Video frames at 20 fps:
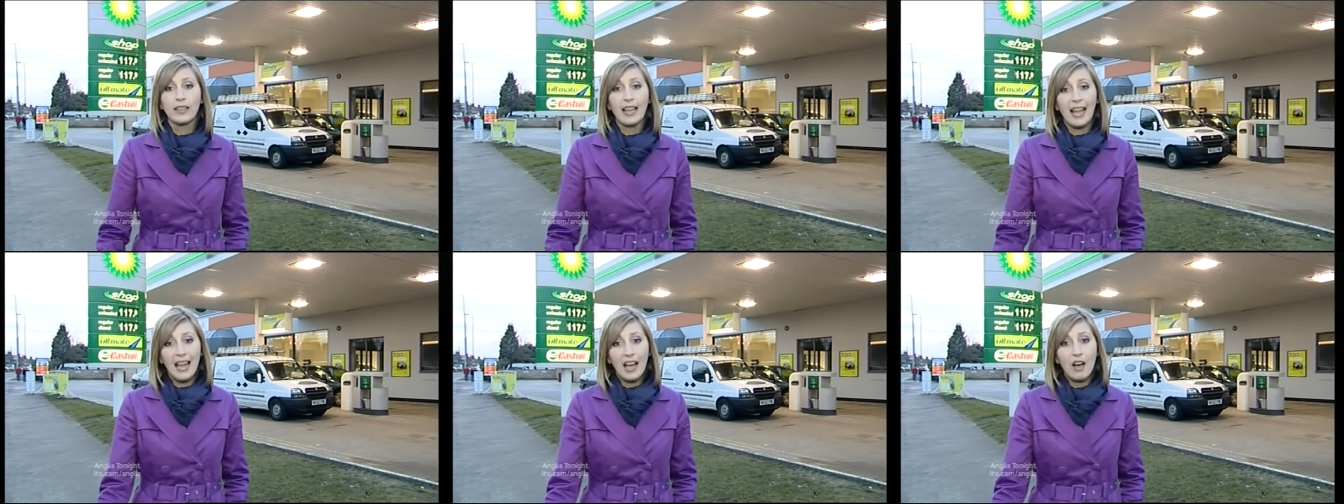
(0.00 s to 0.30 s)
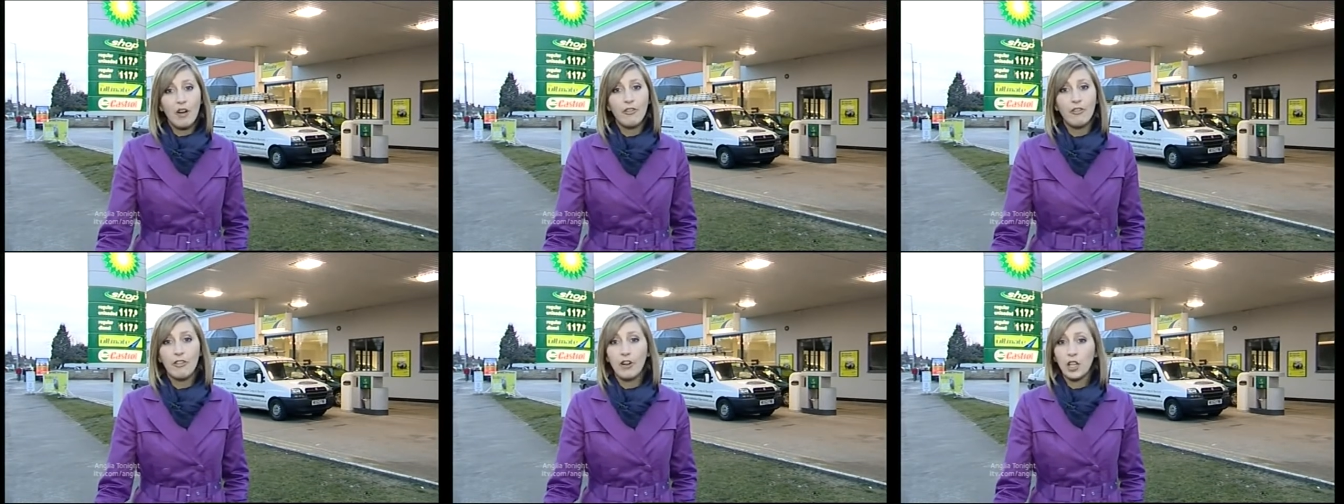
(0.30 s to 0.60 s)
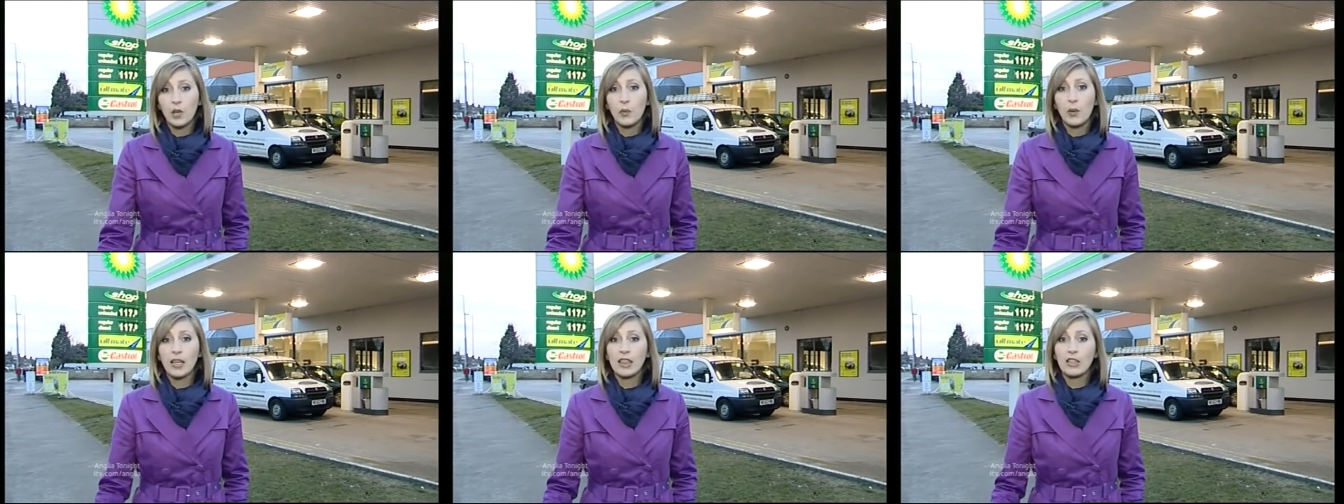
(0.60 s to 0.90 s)
Now,
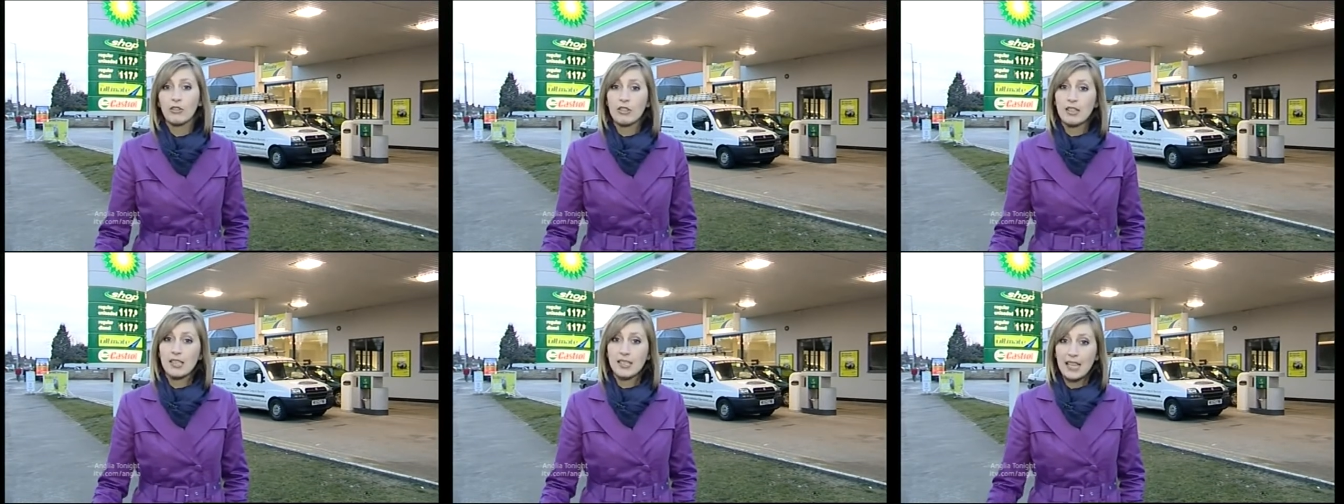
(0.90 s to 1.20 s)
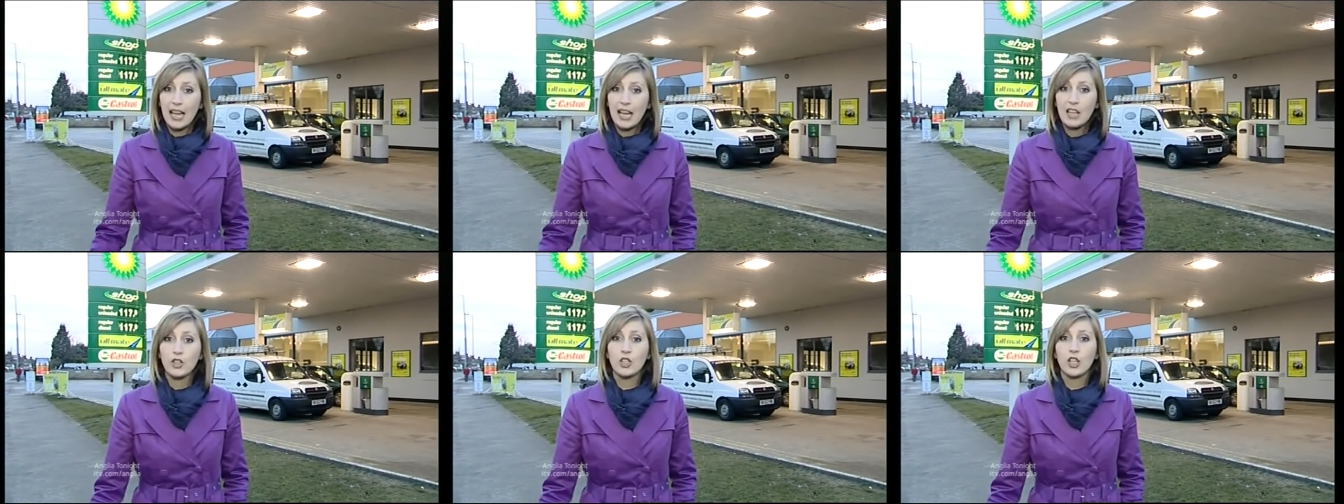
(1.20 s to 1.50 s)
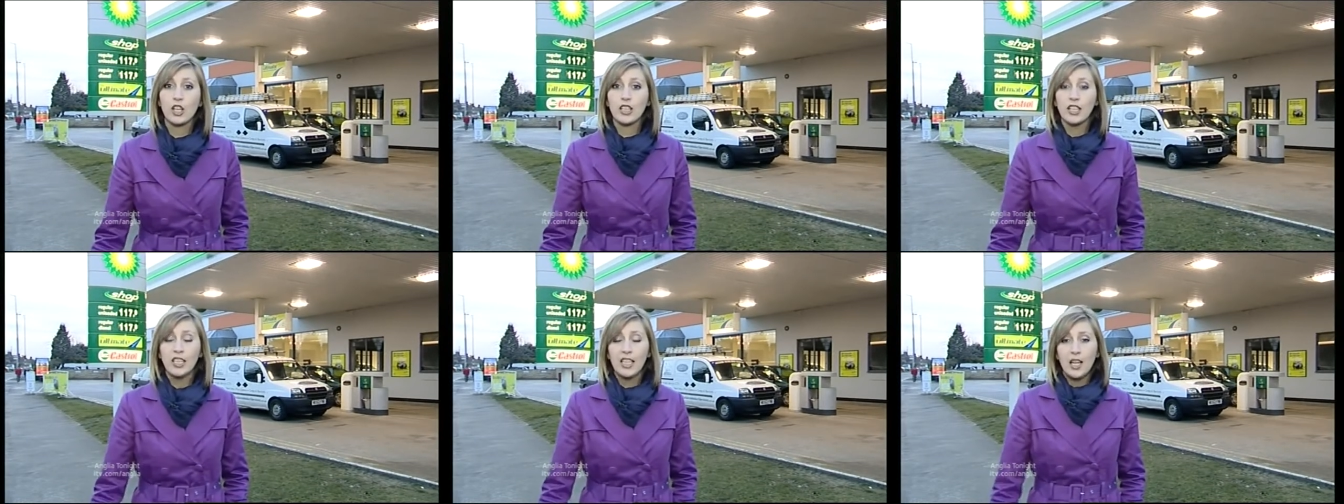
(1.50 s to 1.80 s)
following the
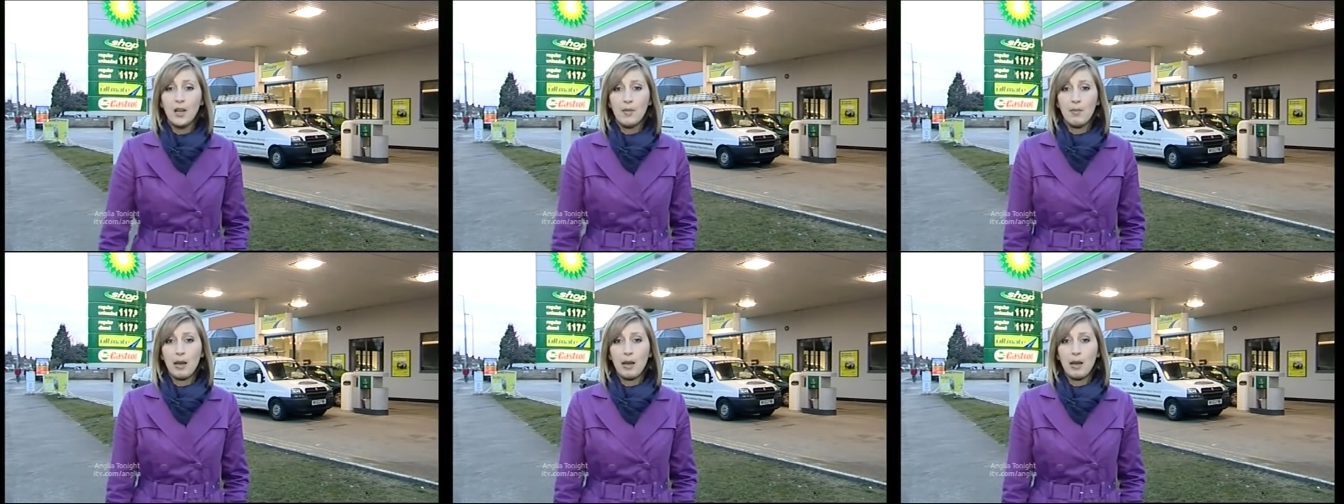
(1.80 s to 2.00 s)
recession,